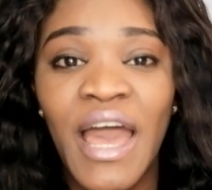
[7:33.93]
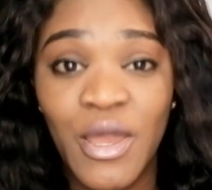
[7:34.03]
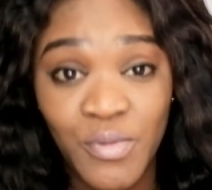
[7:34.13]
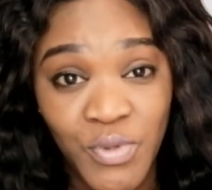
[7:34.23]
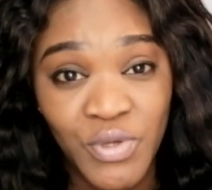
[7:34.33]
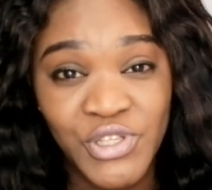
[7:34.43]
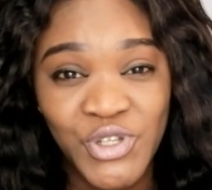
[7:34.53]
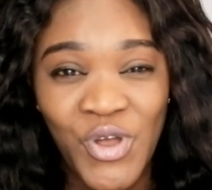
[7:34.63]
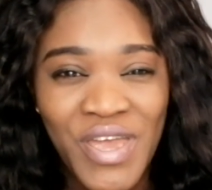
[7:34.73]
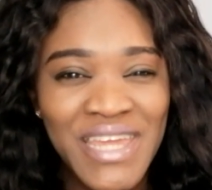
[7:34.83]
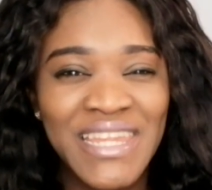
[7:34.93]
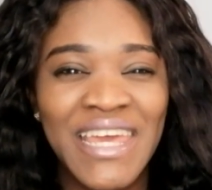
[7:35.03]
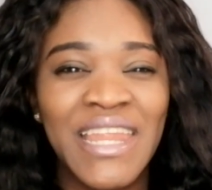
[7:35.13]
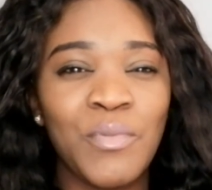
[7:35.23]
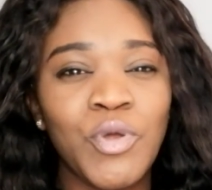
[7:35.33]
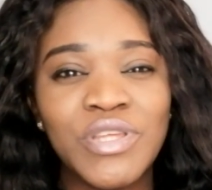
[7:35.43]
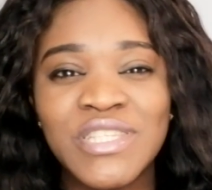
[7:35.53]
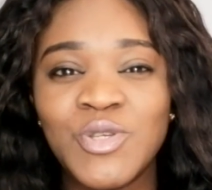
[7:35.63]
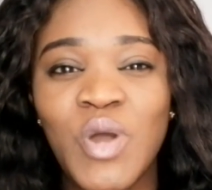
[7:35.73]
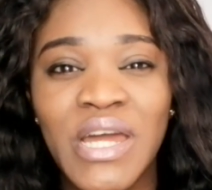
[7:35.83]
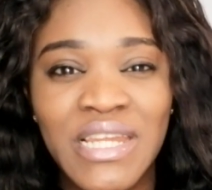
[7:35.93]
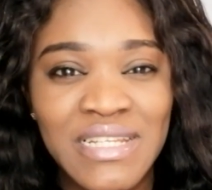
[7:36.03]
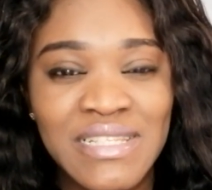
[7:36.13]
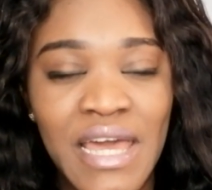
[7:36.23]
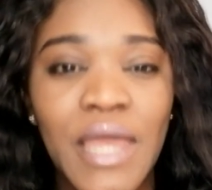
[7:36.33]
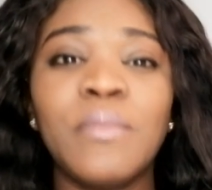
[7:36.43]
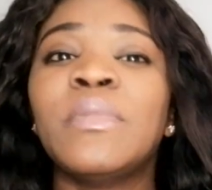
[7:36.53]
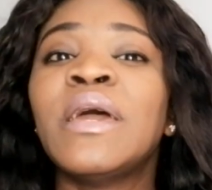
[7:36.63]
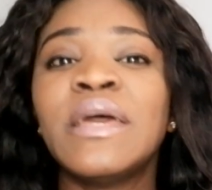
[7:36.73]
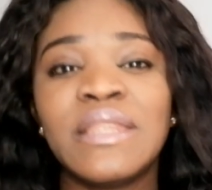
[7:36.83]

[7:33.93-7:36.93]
I hope you enjoyed, and I'm going to see you another time.